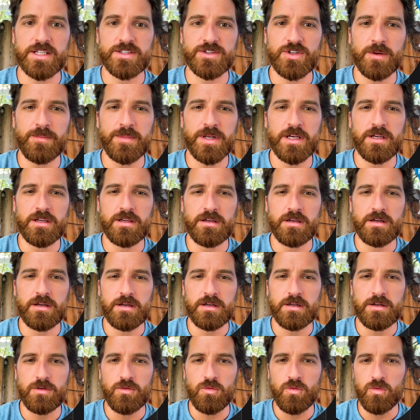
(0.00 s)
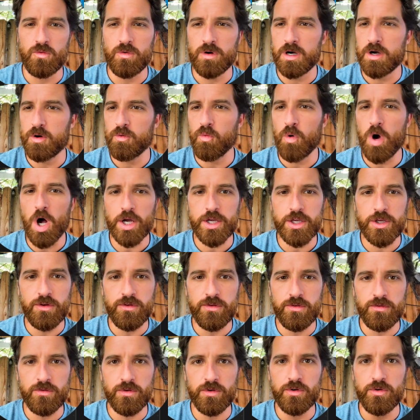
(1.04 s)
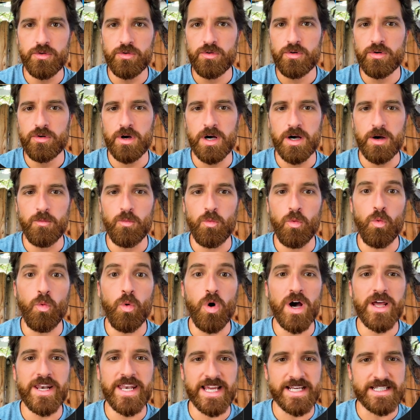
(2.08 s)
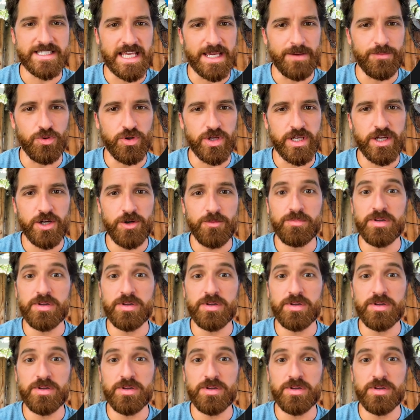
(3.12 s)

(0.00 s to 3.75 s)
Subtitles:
And so I'm going to walk you through one example here.